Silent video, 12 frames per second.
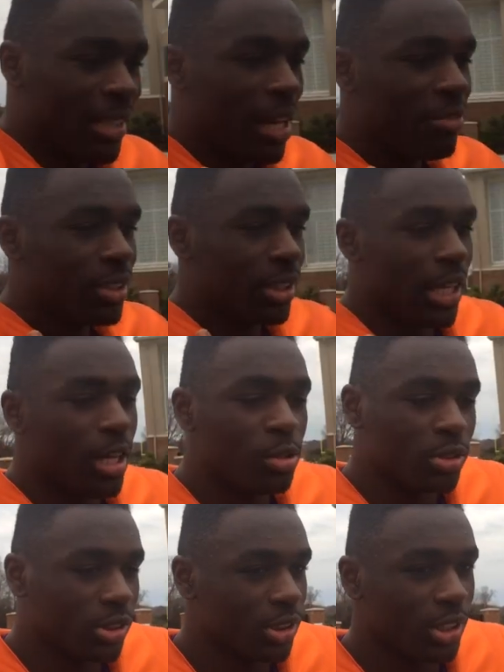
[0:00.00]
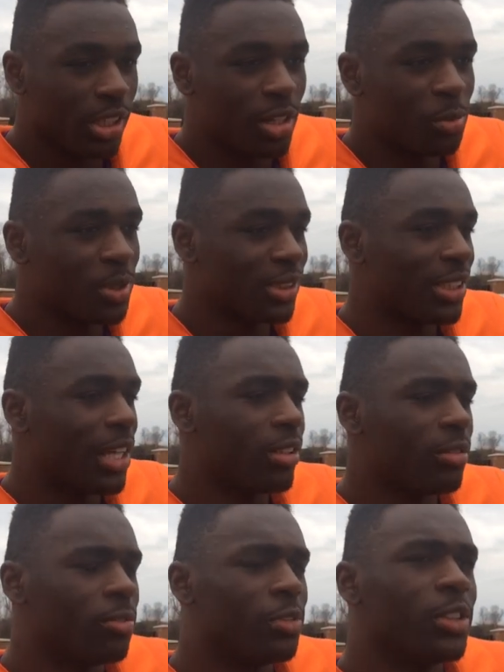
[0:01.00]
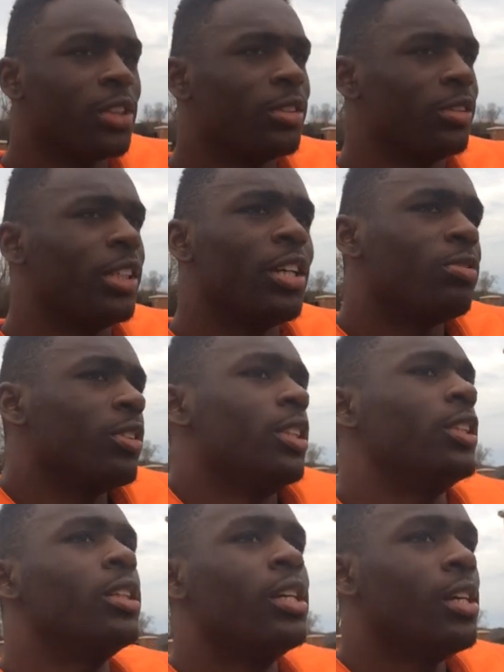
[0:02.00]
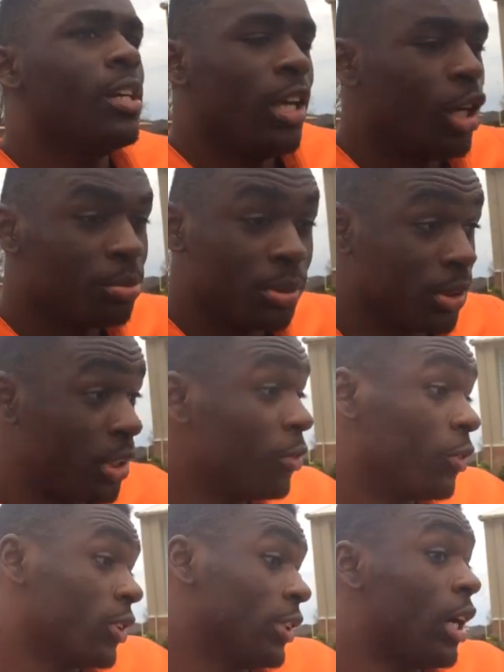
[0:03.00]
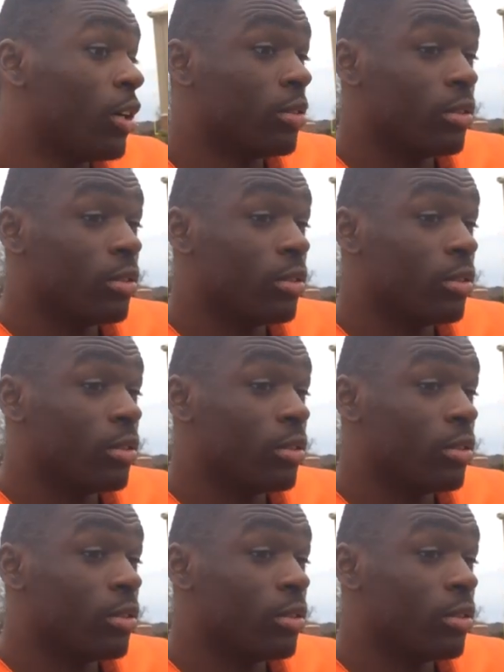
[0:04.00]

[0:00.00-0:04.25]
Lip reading: having a guy who can shut down one side of the field definitely helps your defense out.